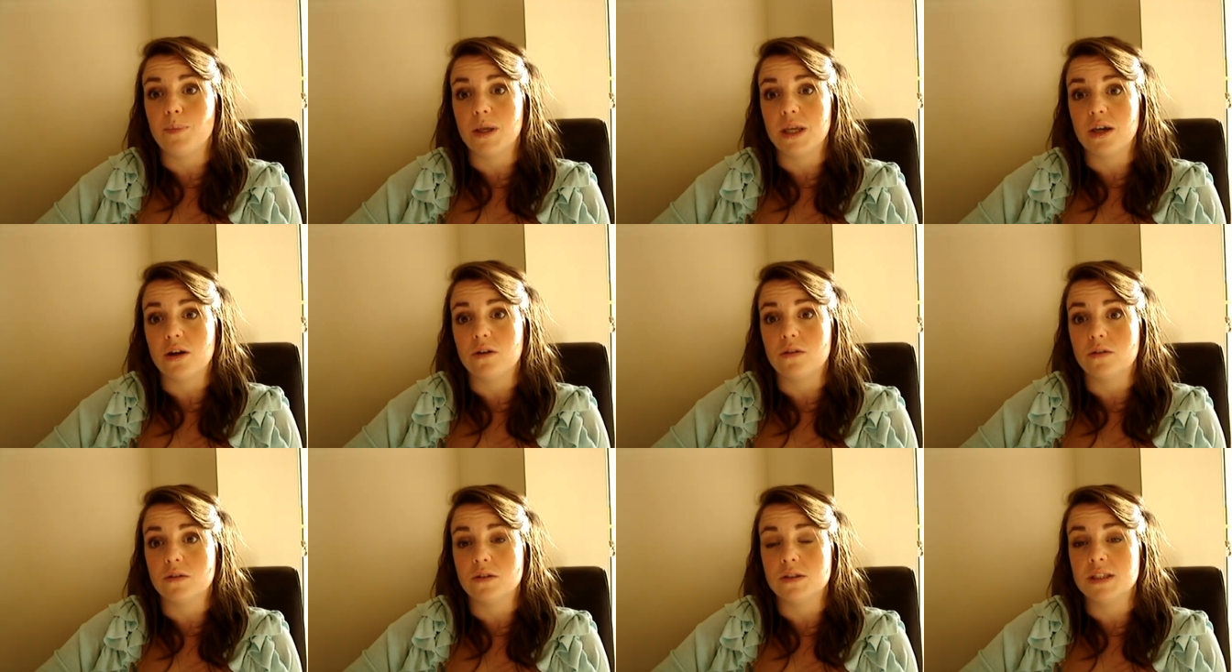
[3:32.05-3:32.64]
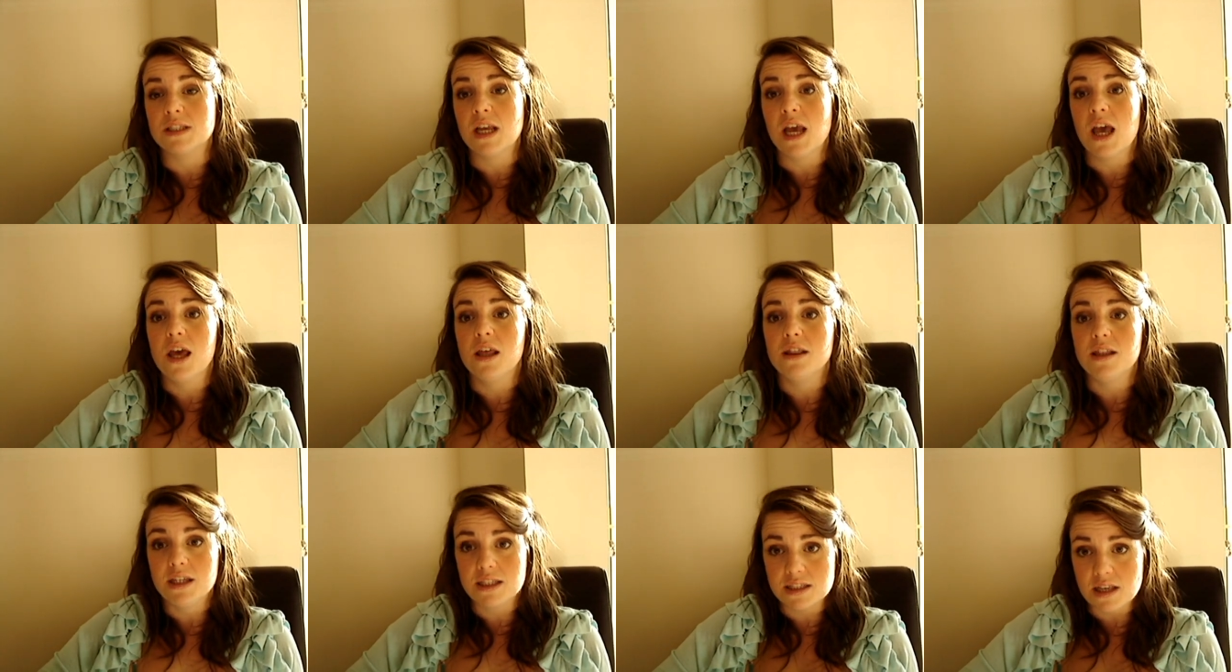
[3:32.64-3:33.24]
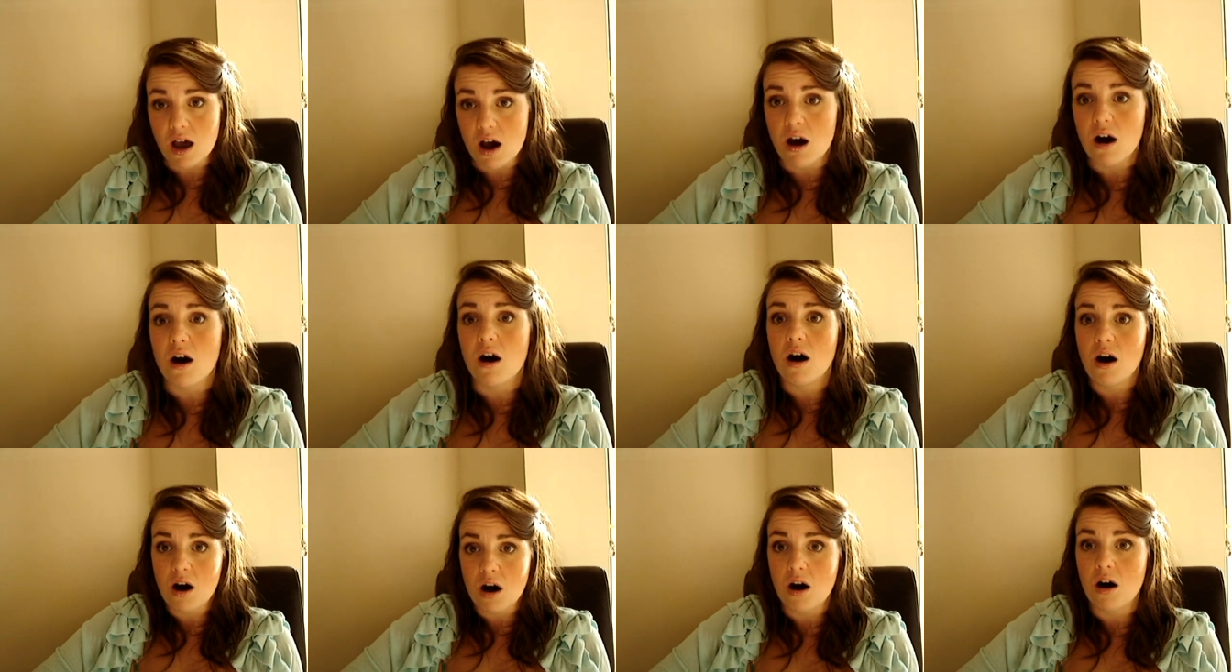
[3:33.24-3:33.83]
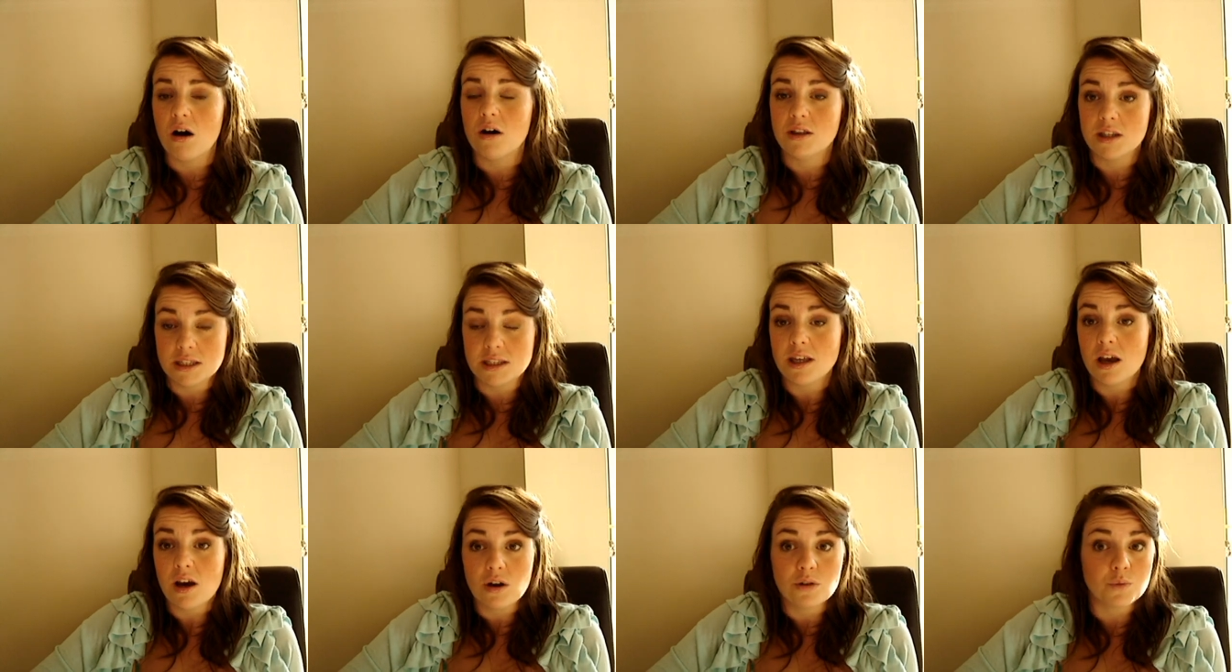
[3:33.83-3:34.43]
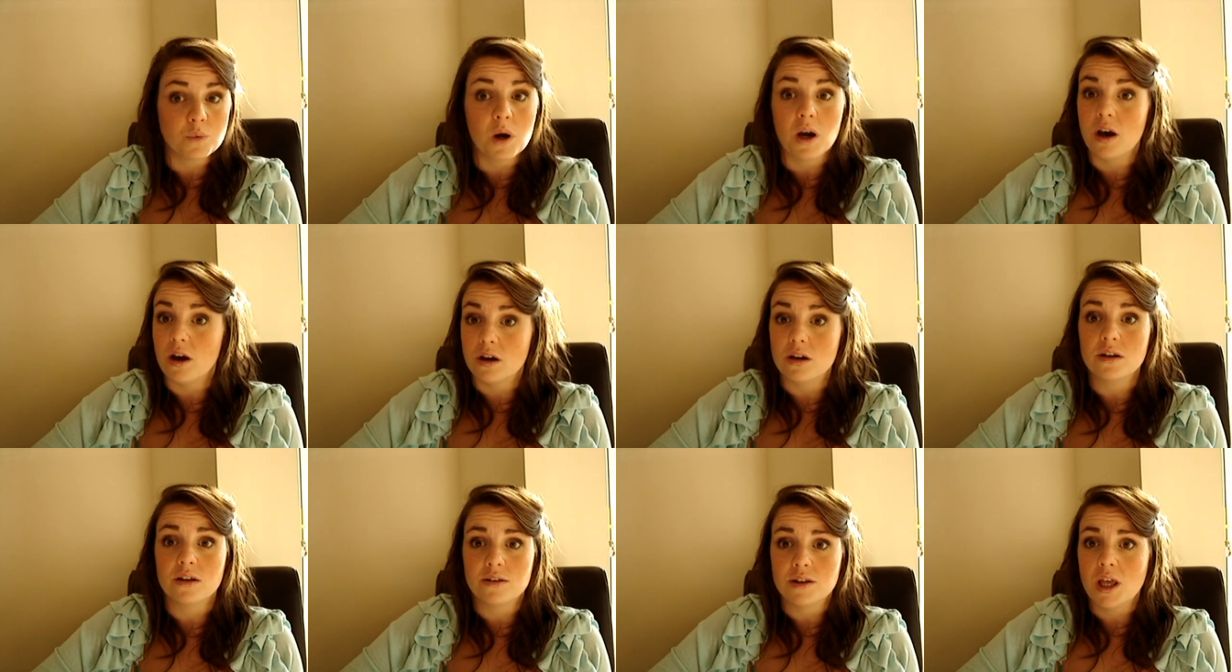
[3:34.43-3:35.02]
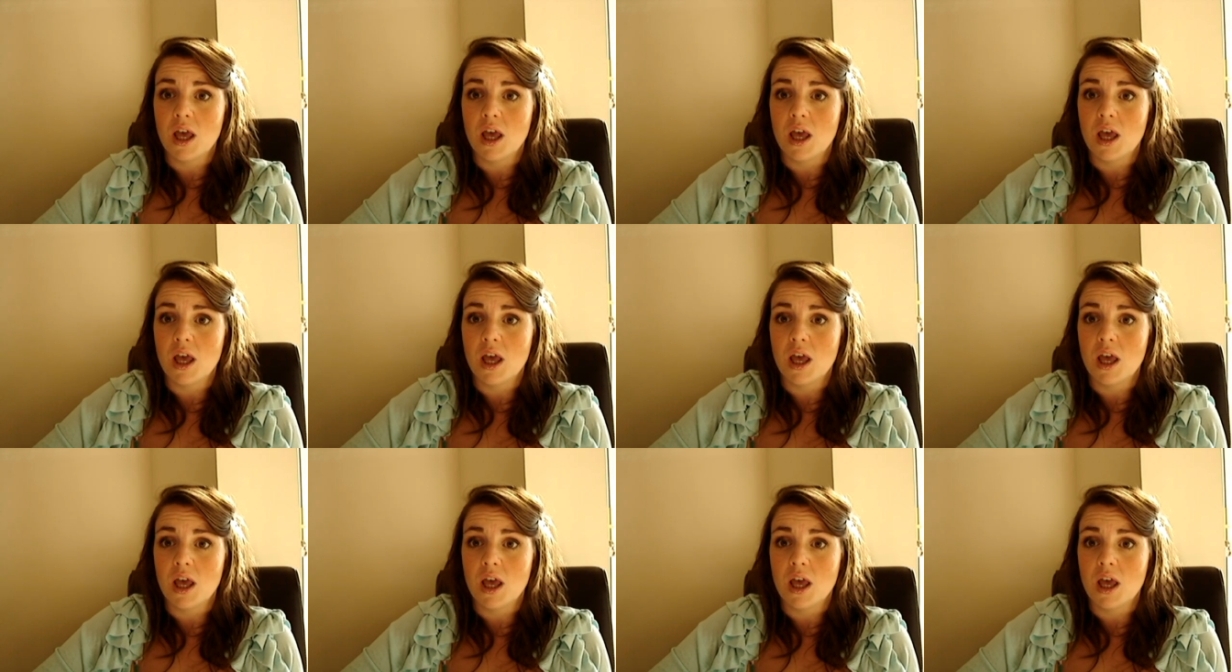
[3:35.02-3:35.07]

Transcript: because it's hard work,